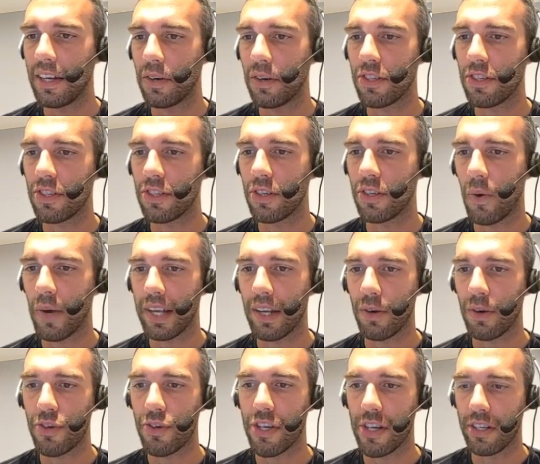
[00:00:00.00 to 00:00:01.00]
you know, just
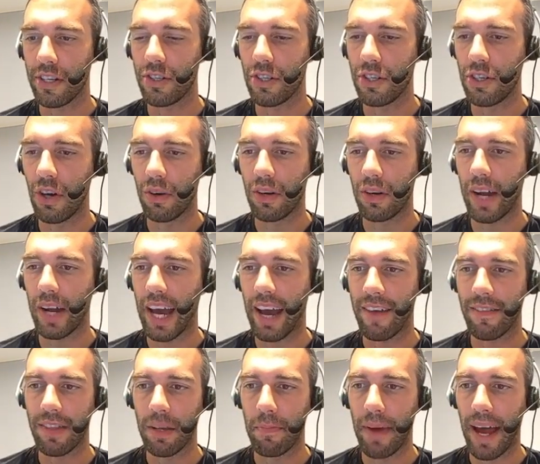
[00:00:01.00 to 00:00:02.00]
going no shields, you don't know what
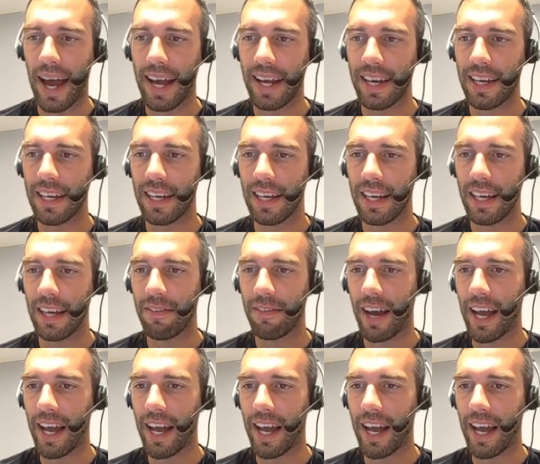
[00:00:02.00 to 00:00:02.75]
I have in the back.